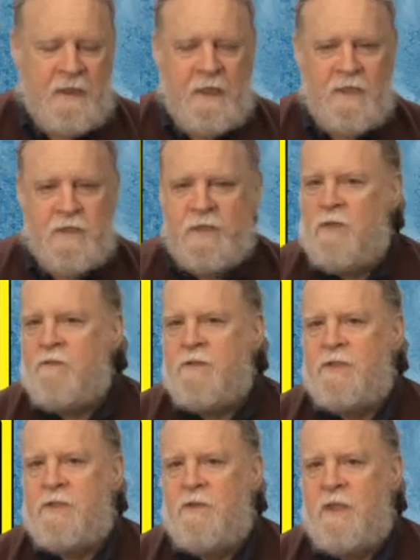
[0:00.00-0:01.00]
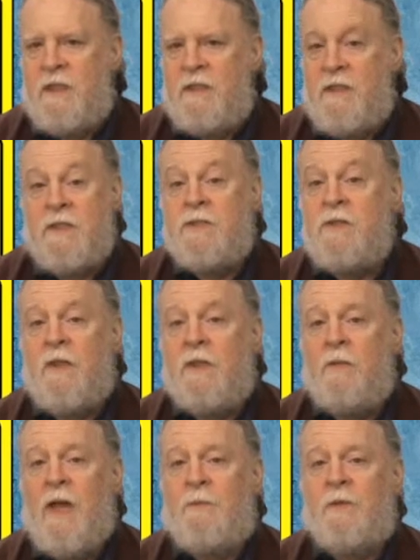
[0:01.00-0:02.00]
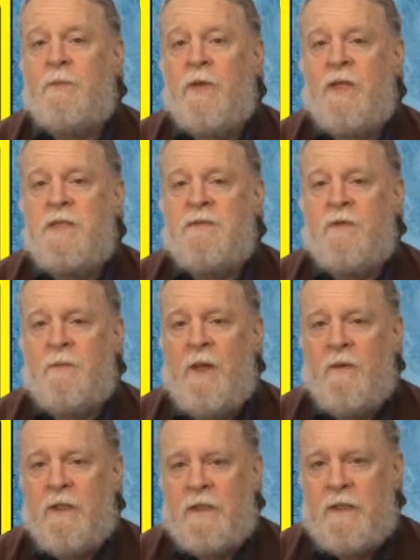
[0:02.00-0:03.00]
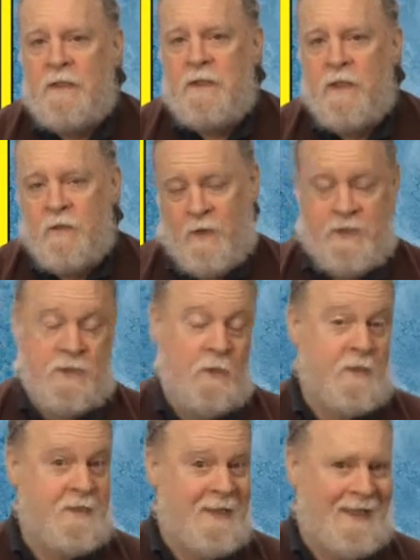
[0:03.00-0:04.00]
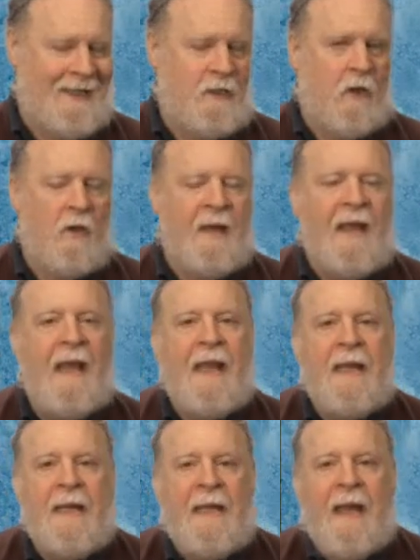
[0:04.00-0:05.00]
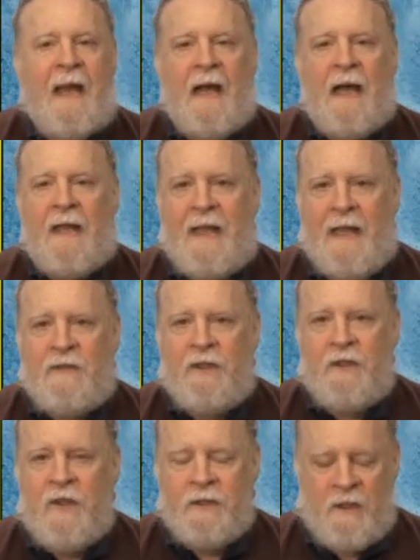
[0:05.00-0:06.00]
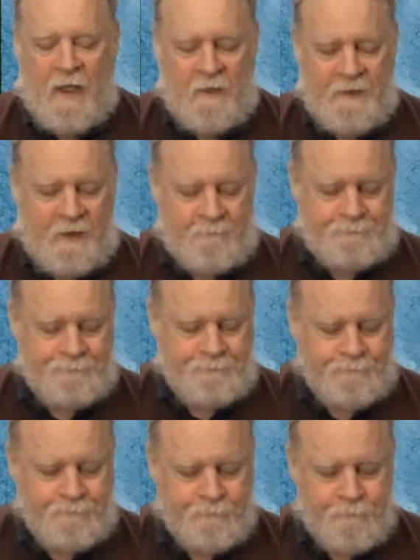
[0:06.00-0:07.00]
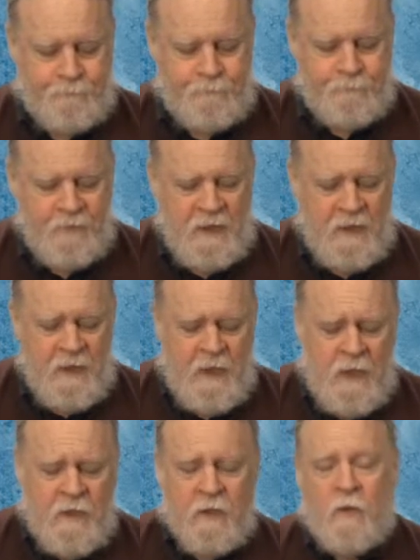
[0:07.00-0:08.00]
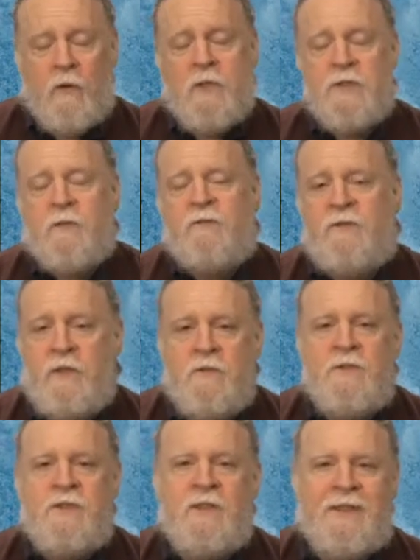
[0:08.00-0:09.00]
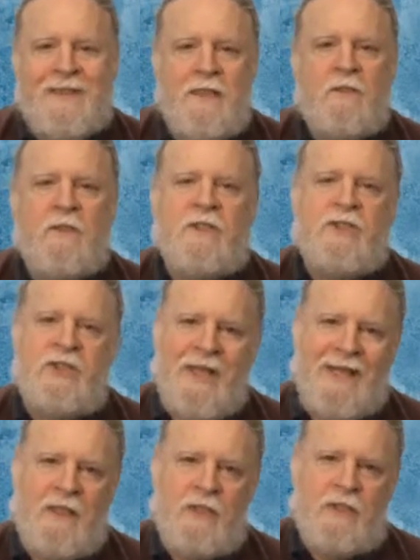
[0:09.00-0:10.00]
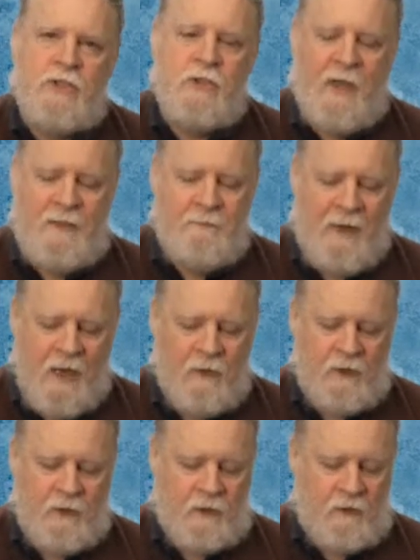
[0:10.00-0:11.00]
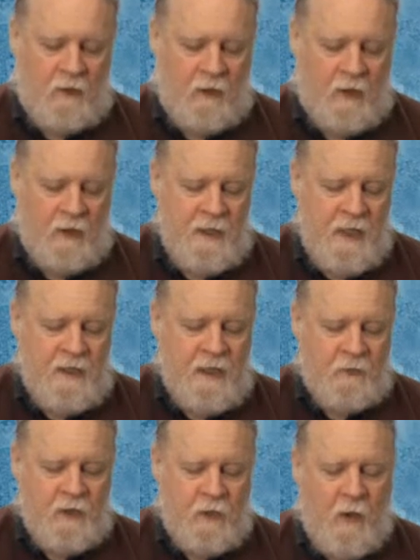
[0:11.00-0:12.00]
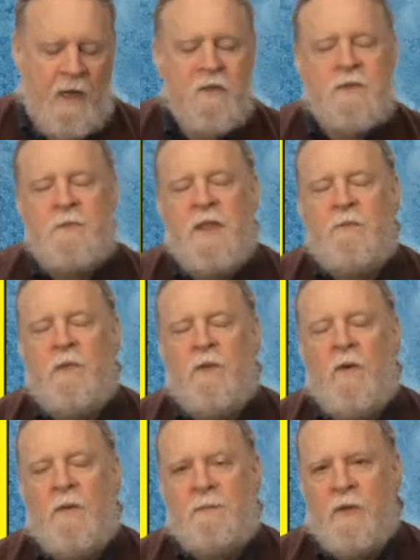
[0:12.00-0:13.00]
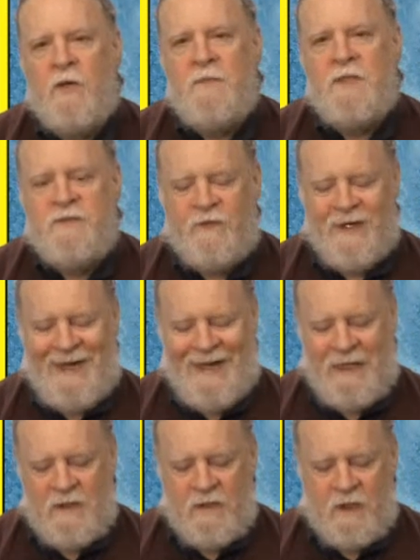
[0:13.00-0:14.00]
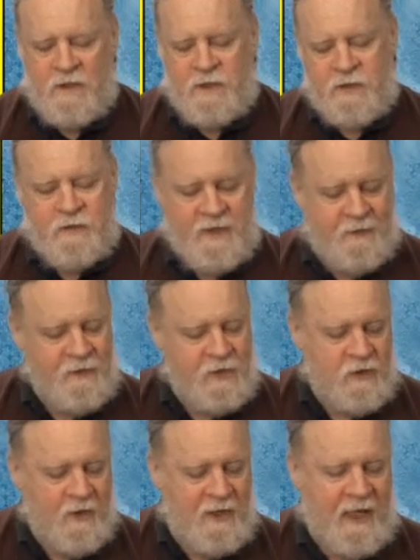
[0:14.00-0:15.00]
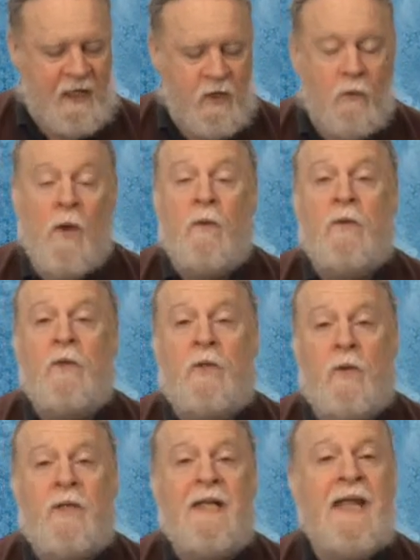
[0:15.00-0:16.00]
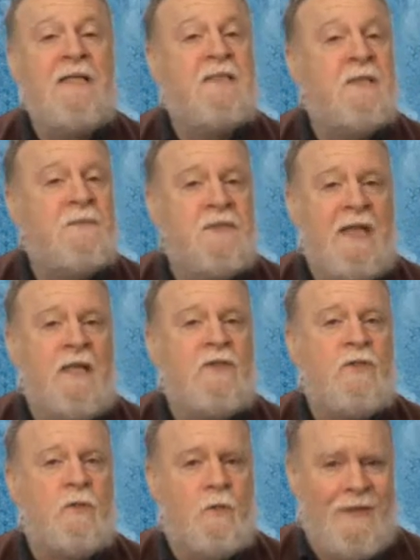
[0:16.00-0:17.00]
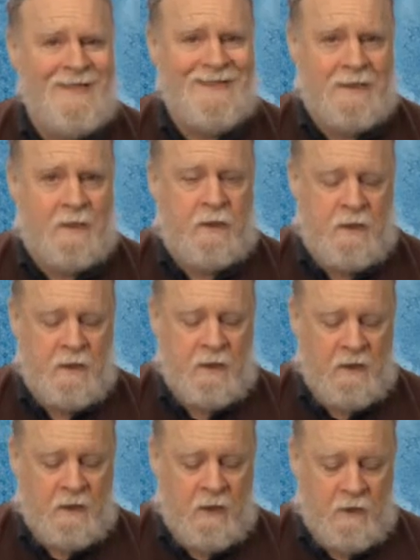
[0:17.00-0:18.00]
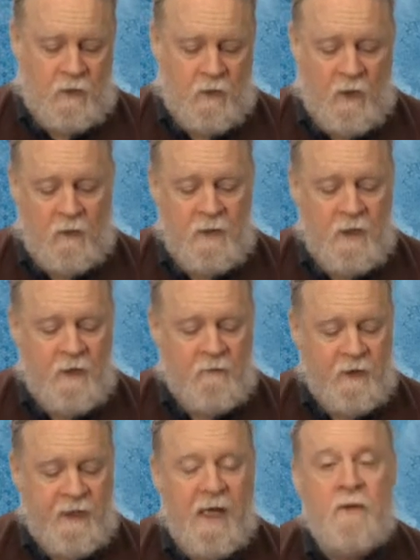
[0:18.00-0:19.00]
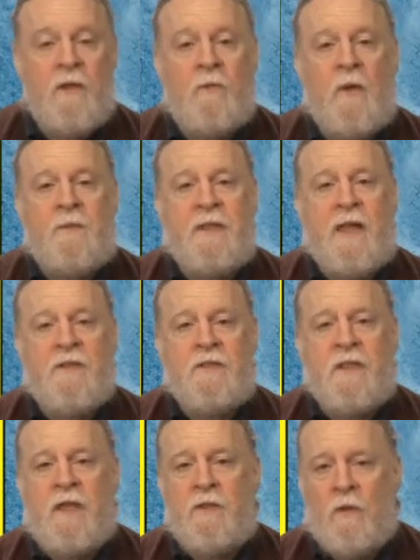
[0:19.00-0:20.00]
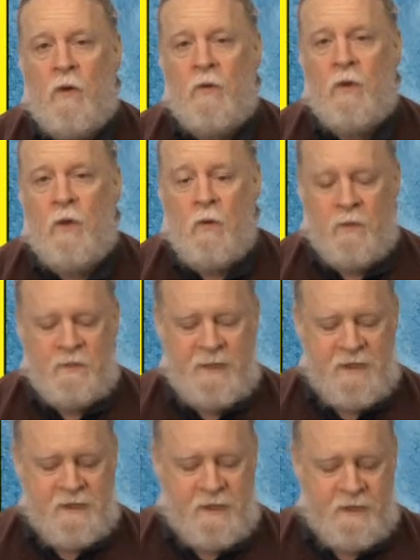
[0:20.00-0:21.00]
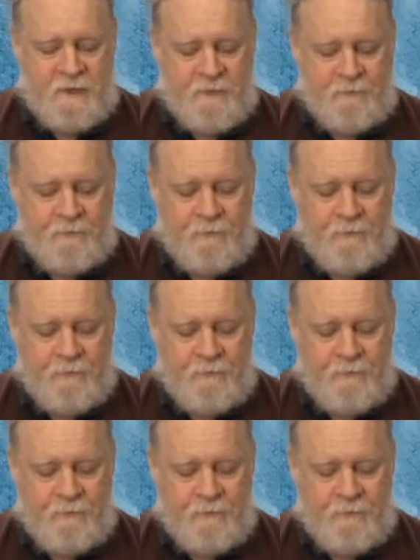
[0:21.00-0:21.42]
in service to the nutsoid rabbit brains of America, otherwise known as the NRA, and the gun lobby. The court has refused to hear a challenge to a Maryland law that requires people who want permits for handguns to demonstrate a, quote, good and substantial reason, unquote, for carrying a weapon outside their own home or business.